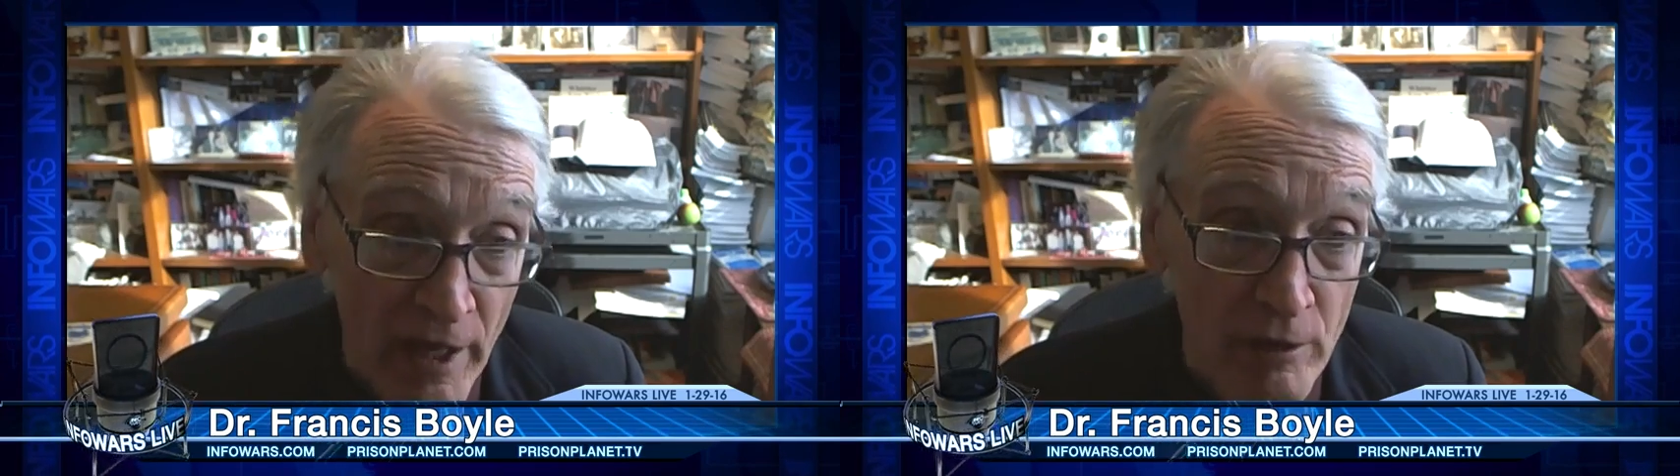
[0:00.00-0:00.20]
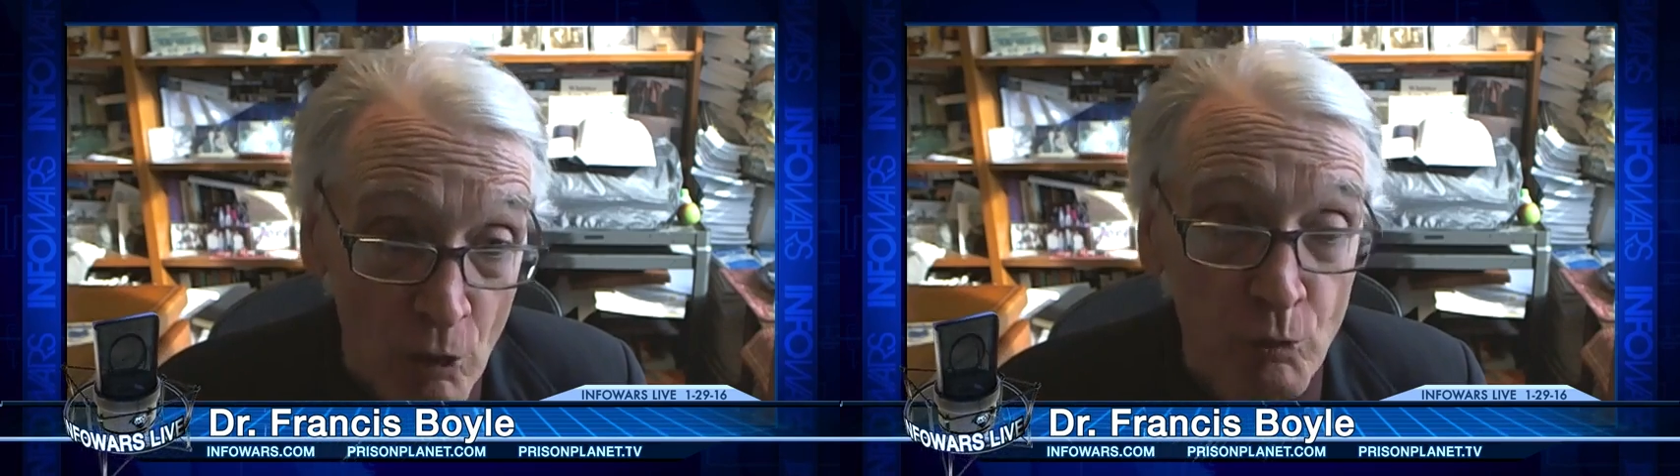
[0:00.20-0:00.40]

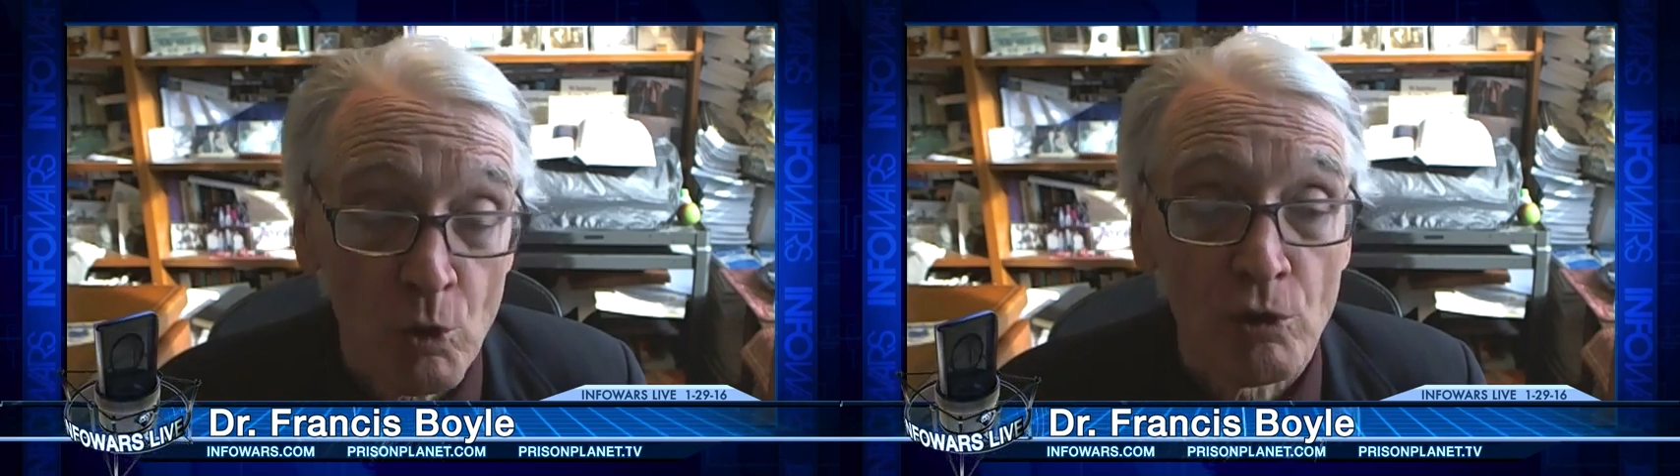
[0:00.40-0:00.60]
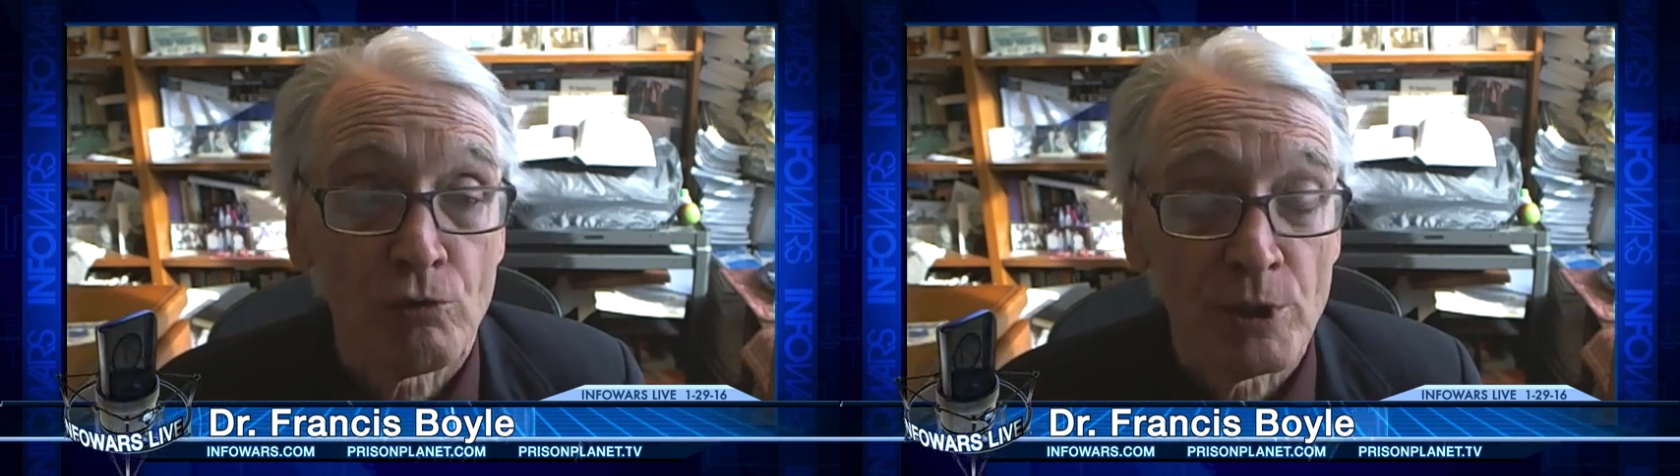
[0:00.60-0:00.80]
And of
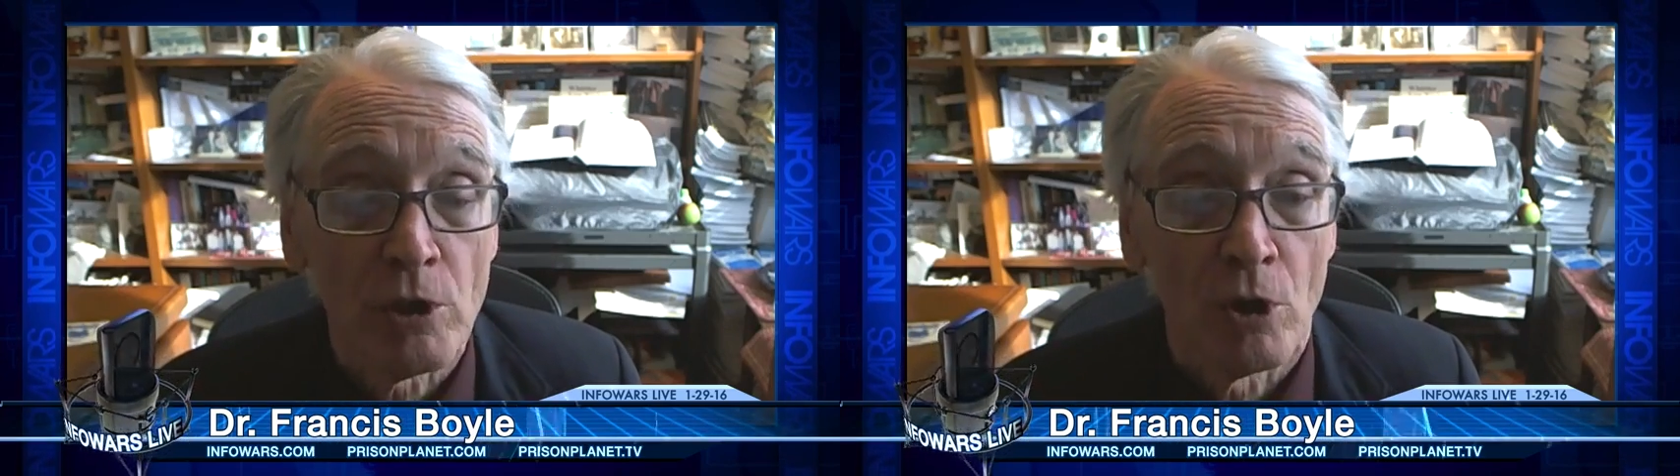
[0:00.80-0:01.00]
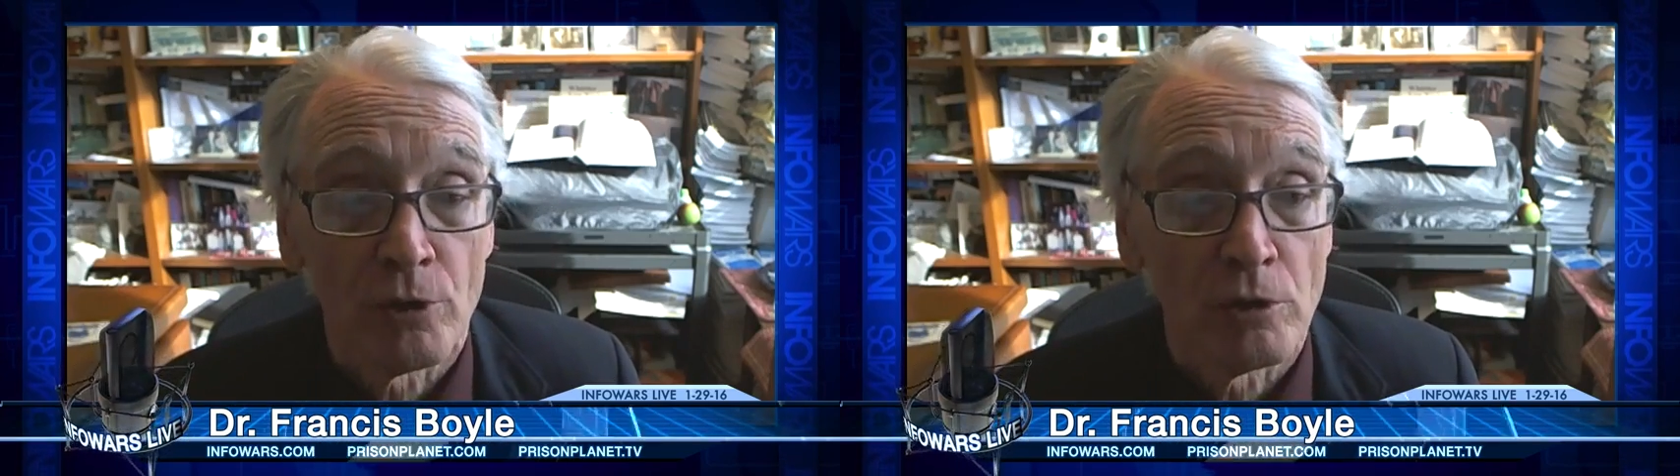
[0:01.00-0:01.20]
course, we
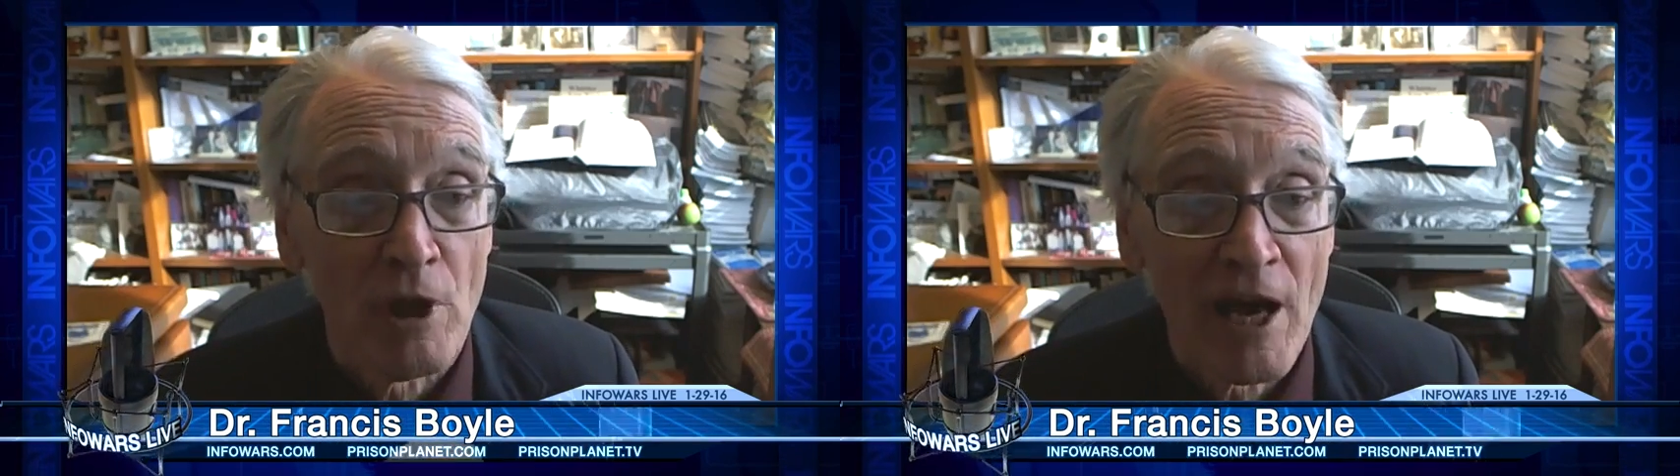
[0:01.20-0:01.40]
know there are a